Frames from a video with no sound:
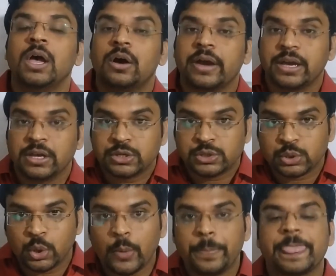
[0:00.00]
Okay,
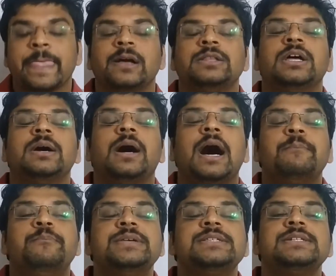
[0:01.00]
so a
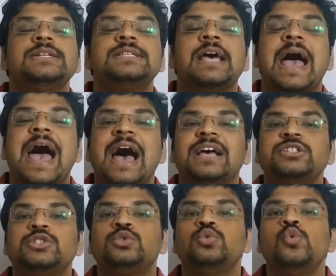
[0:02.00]
business
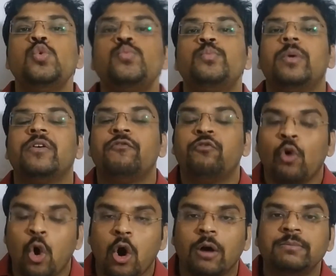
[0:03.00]
has to
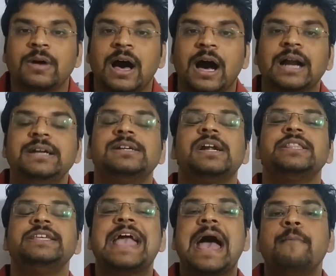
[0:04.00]
perform under
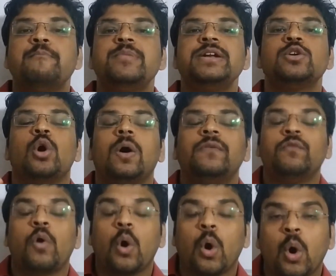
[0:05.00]
the ambit of
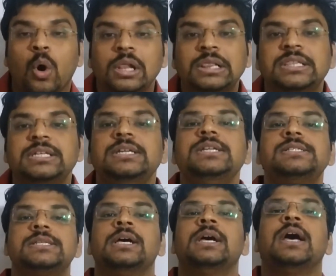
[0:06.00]
all
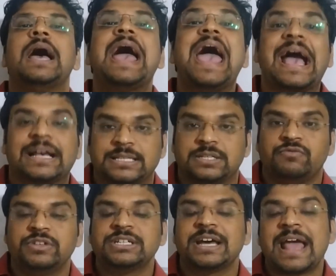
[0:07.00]
these acts
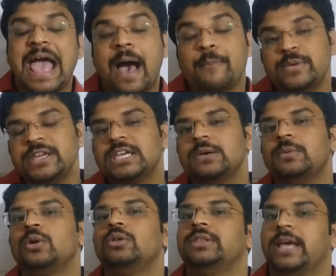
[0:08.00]
which are applicable
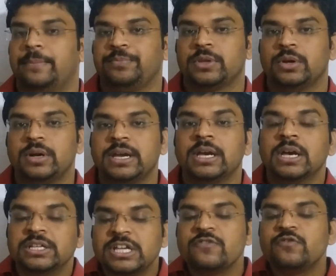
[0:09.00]
on them. Okay,
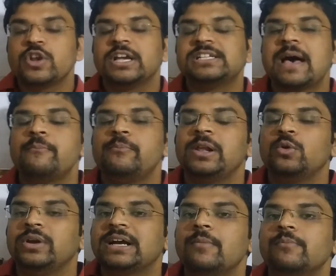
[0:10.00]
say for example,
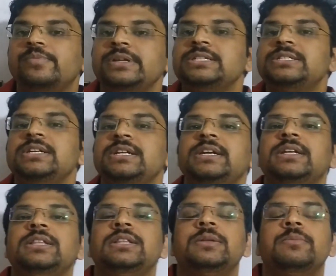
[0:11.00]
one company is dealing
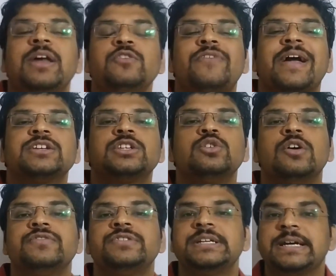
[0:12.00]
in manufacturing
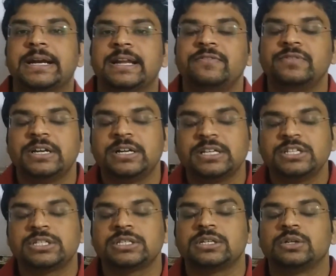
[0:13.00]
of cigarette. If it
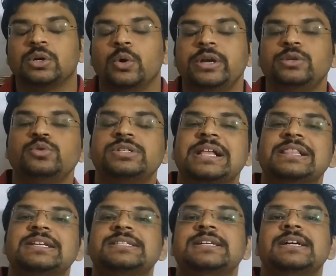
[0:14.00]
is going to sell
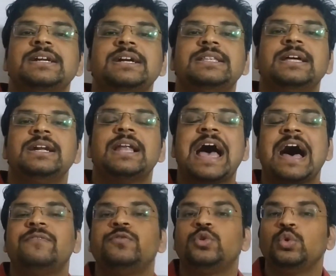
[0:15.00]
the cigarette, then it'll
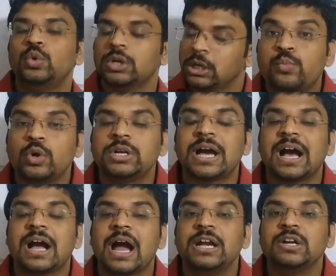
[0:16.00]
have to put a
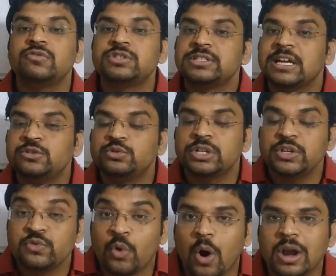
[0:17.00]
kind of statutory
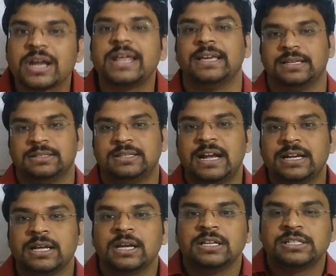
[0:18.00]
warning that
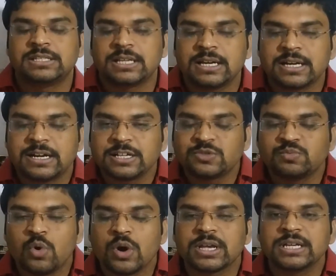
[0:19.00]
cigarette
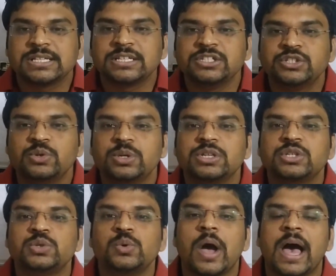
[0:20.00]
smoking is injurious
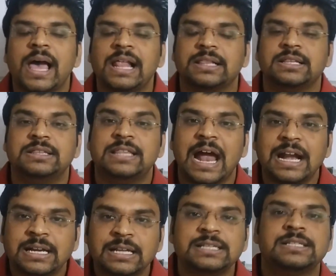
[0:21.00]
to health. That
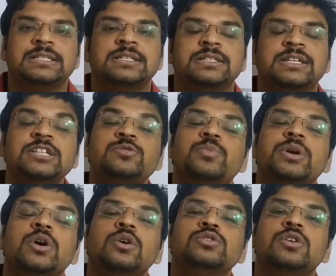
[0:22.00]
is just
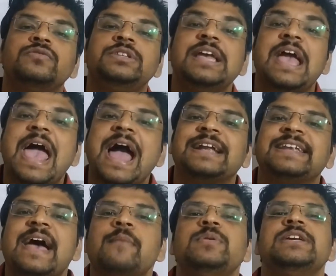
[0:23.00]
because of the act
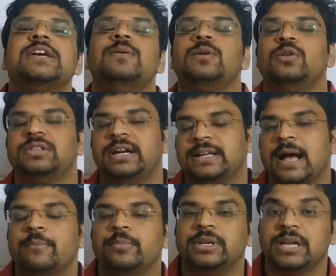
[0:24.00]
applicable on that
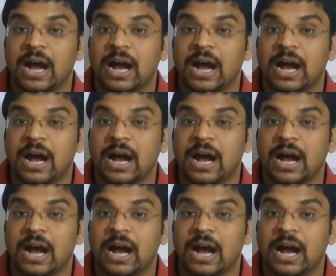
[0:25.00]
company.